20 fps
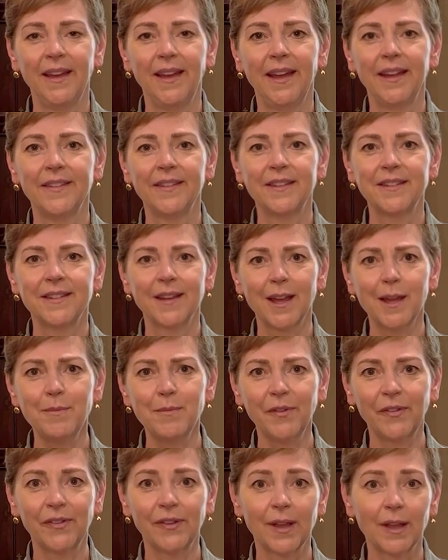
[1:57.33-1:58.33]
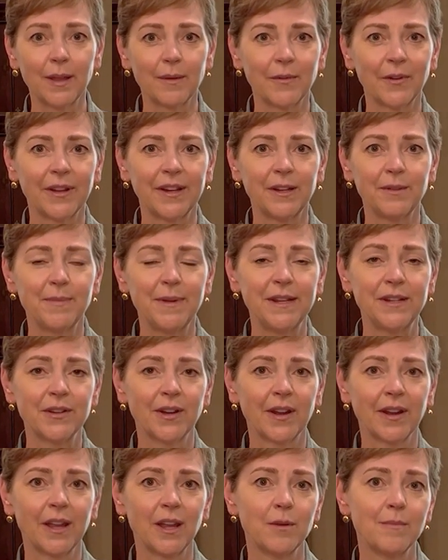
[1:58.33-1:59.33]
And the type of cell I'm going to be
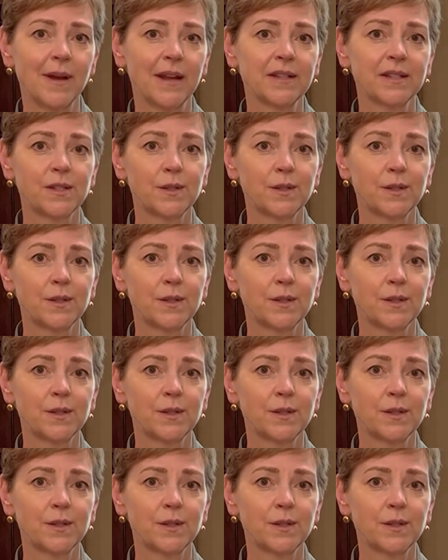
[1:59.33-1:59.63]
talking about